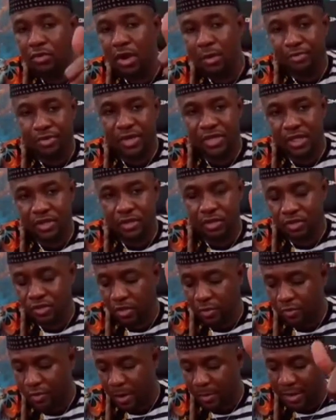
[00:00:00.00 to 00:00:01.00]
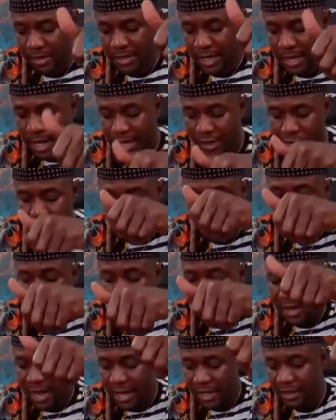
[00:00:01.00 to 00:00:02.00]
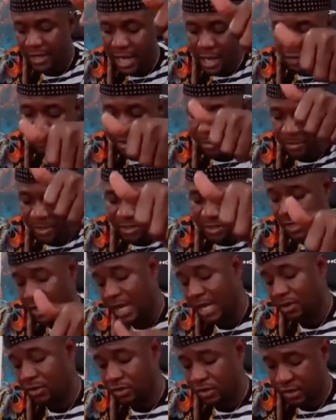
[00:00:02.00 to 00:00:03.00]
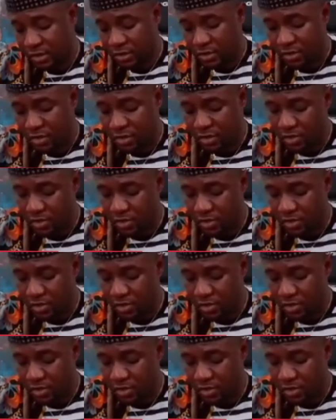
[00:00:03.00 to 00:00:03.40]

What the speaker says: I press it thumbs up, I press I like your team while I in loud, I press it like your team.